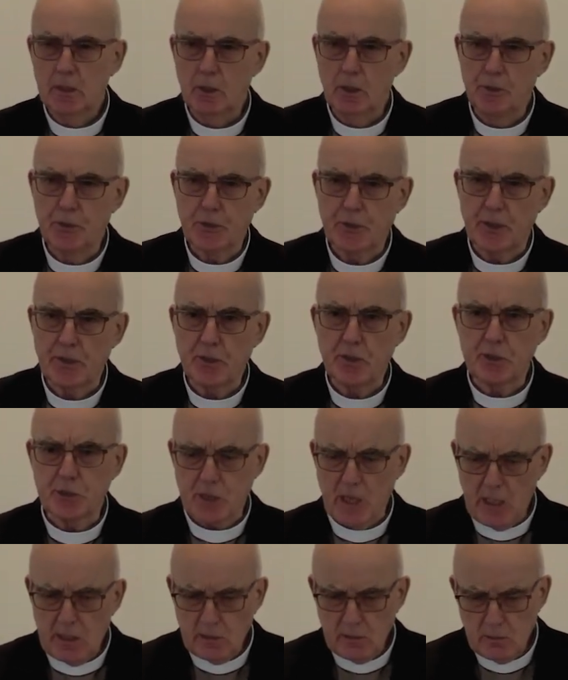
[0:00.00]
it
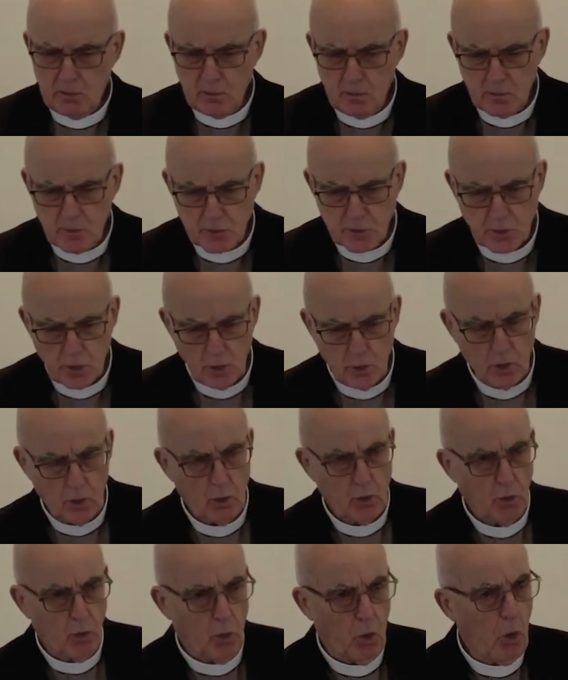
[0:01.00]
transcends
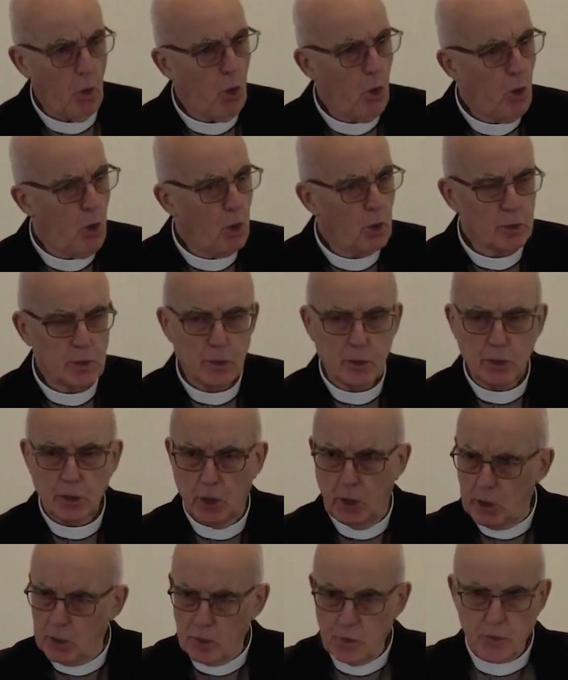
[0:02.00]
all
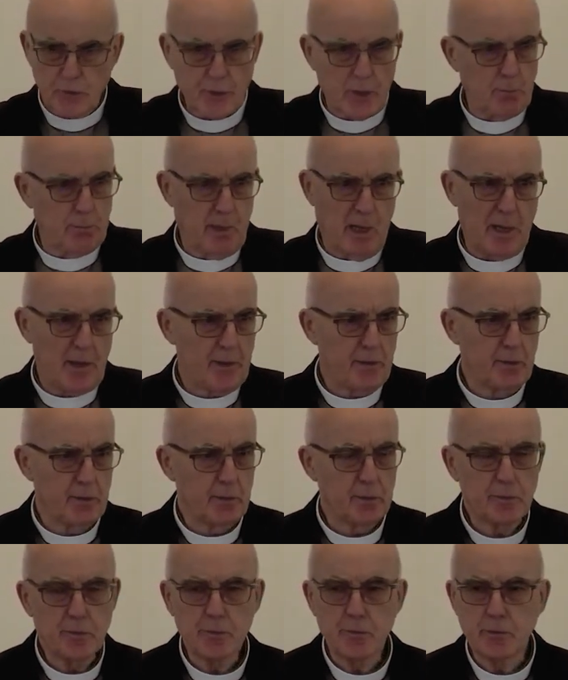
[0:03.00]
cultural
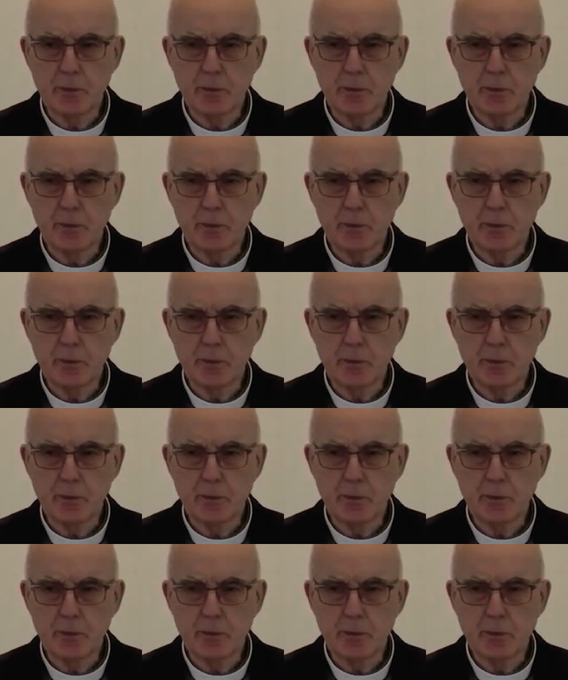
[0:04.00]
barriers.